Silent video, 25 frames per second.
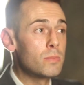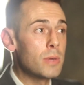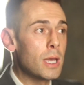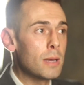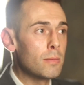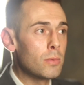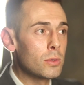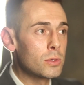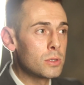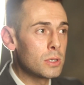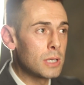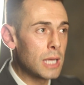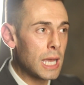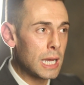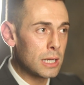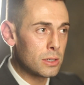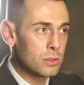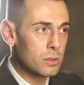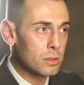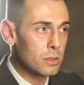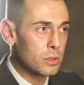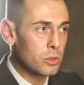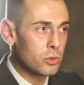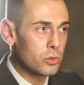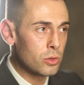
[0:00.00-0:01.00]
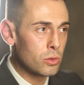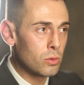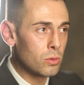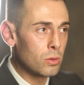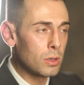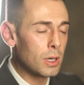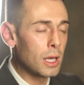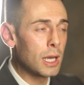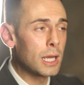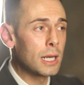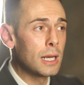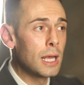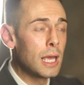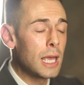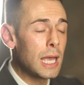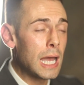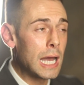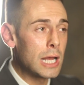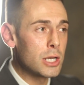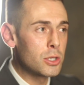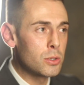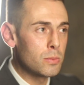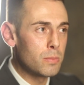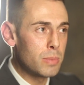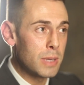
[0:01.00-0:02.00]
to be able to get to the shoreline
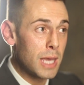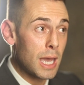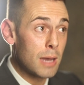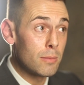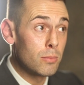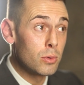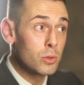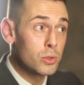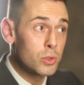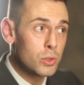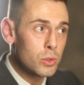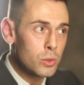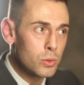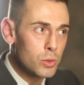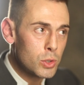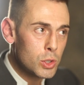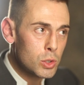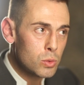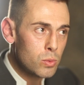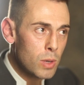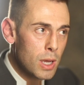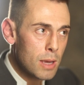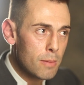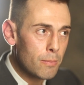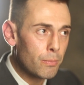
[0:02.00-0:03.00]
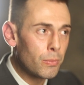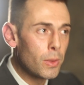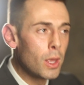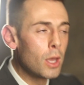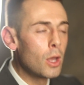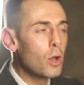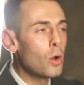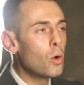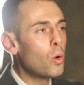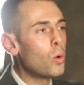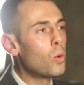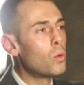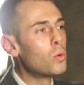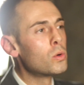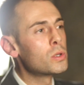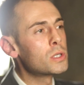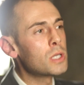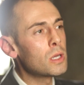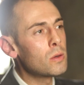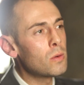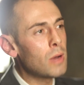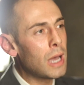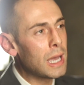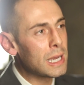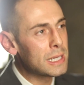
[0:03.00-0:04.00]
and to be able to swim.
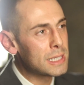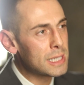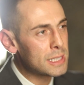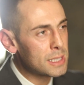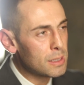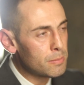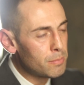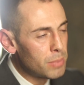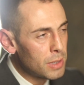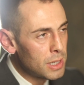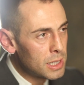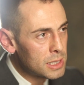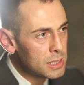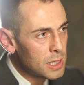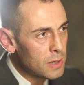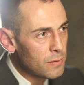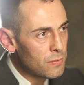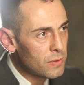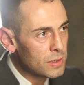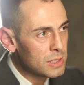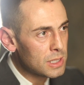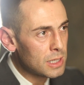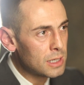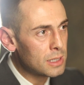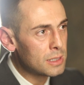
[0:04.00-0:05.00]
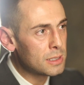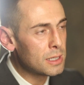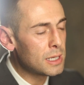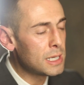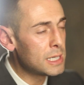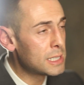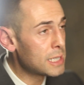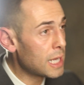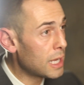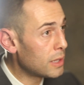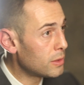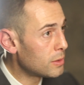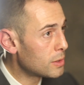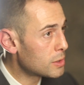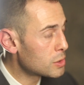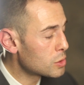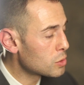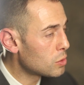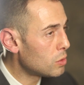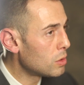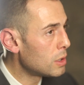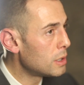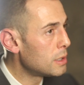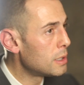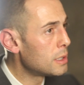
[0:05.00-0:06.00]
Also, accessibility facilities in the
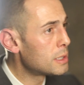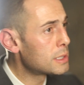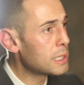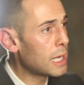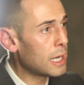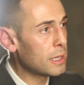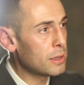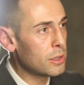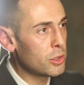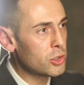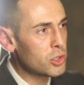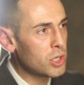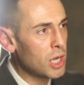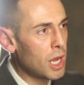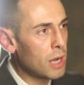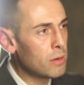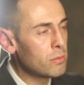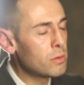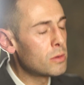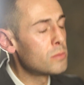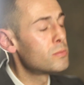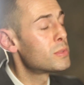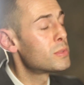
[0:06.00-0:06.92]
toilets and the shower